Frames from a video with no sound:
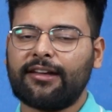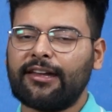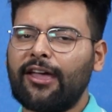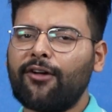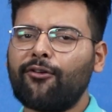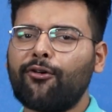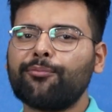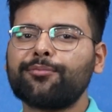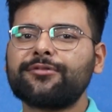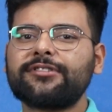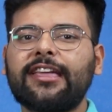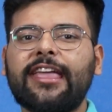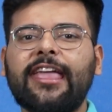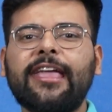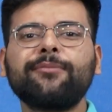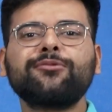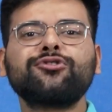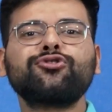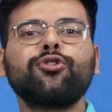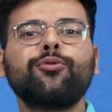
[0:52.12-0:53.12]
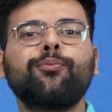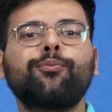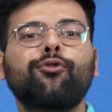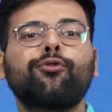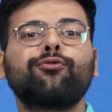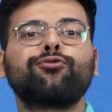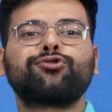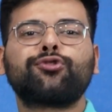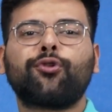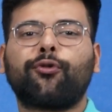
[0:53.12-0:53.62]
DevOps aims to
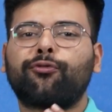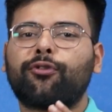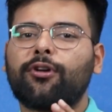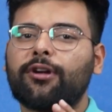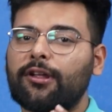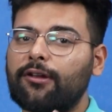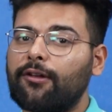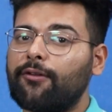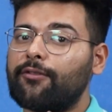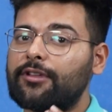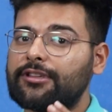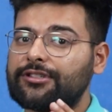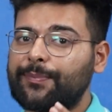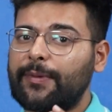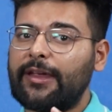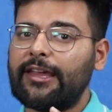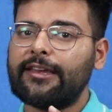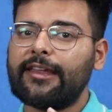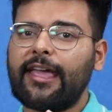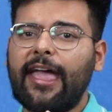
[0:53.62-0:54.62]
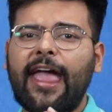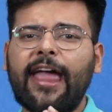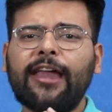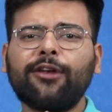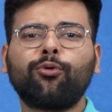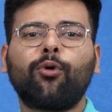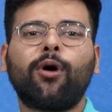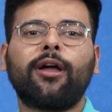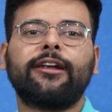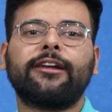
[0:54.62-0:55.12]
improve software delivery speed
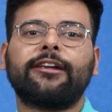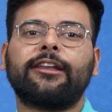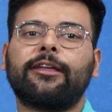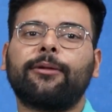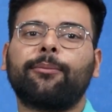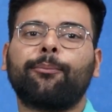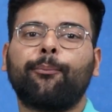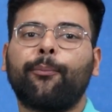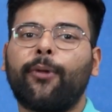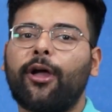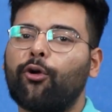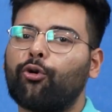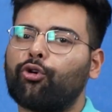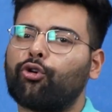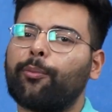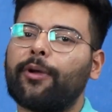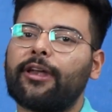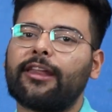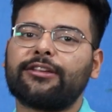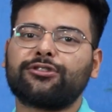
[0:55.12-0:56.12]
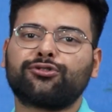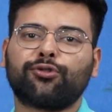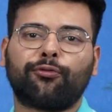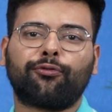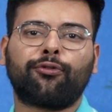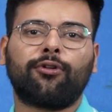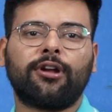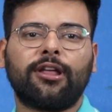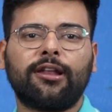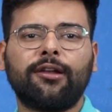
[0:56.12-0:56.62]
and quality by automating
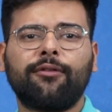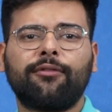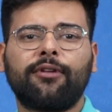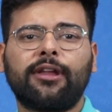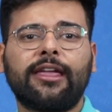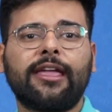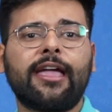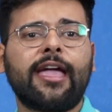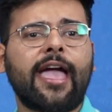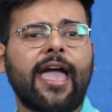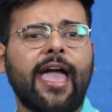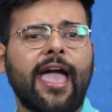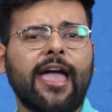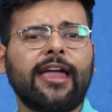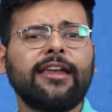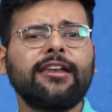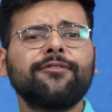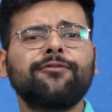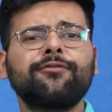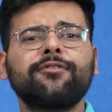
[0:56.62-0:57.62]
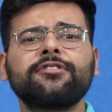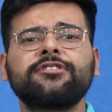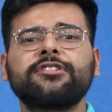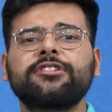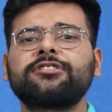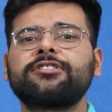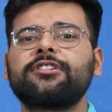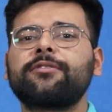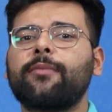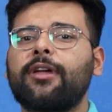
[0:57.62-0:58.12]
software delivery and
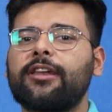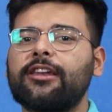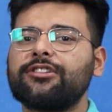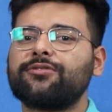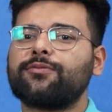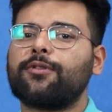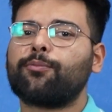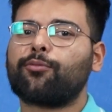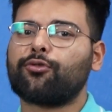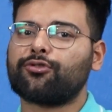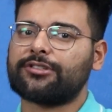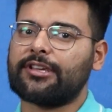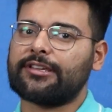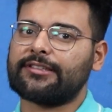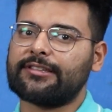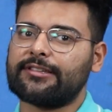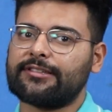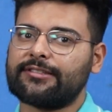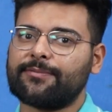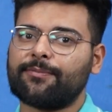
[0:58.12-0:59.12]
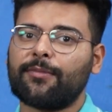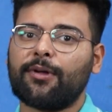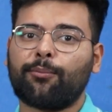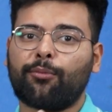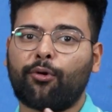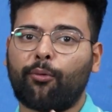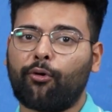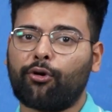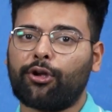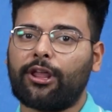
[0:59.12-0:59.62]
infrastructure management processes,
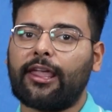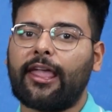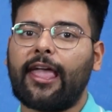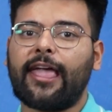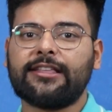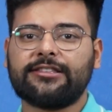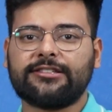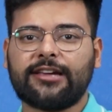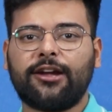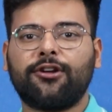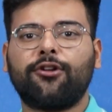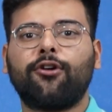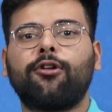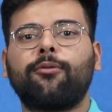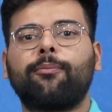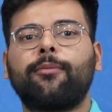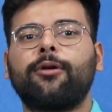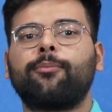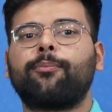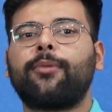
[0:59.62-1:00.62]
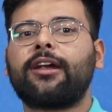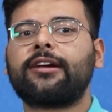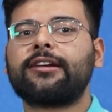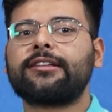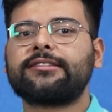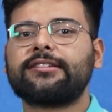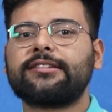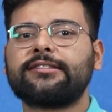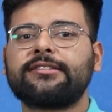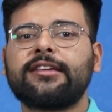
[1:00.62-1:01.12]
promoting agile development
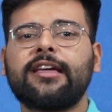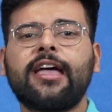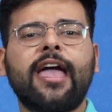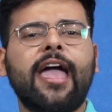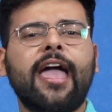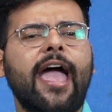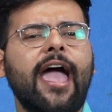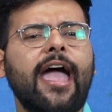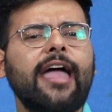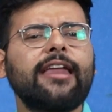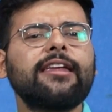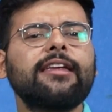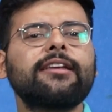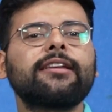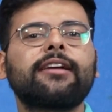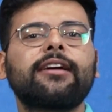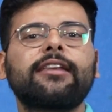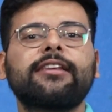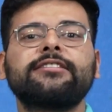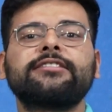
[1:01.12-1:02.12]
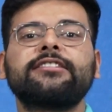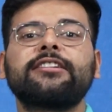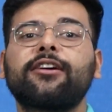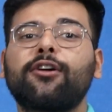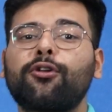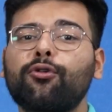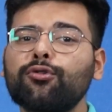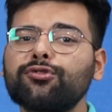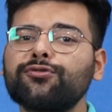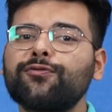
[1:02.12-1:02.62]
practices, and encouraging
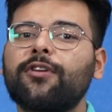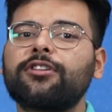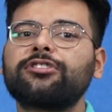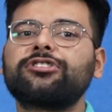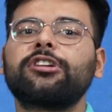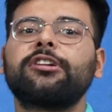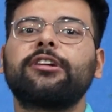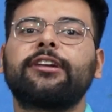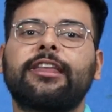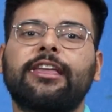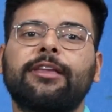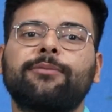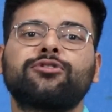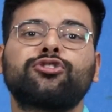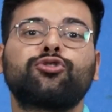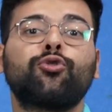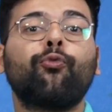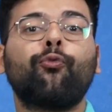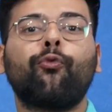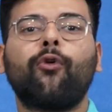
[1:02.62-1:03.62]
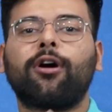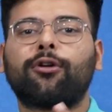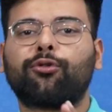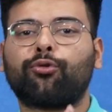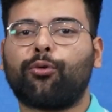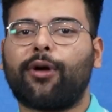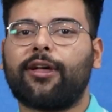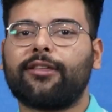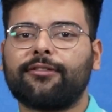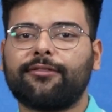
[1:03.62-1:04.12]
cross-functional teams to work
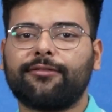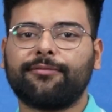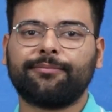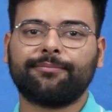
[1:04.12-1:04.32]
together.